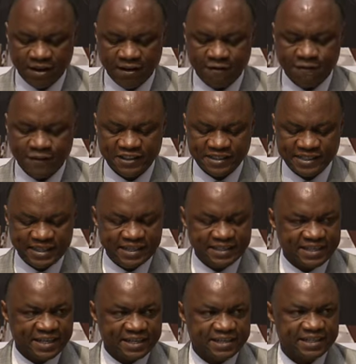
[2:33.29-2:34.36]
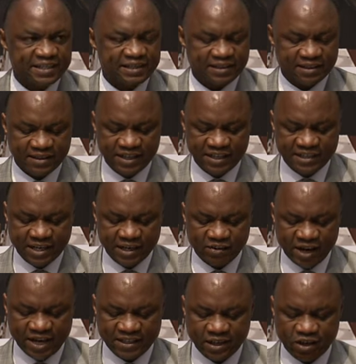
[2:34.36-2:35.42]
facilitating the
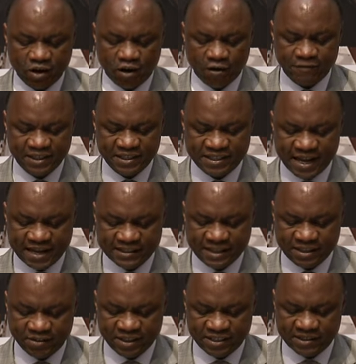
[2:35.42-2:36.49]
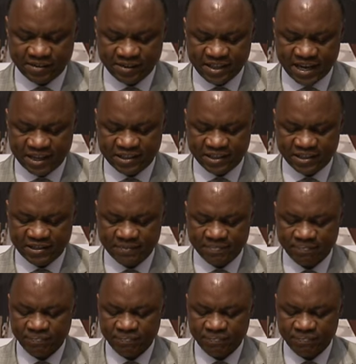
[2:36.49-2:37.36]
integration of disaster risk reduction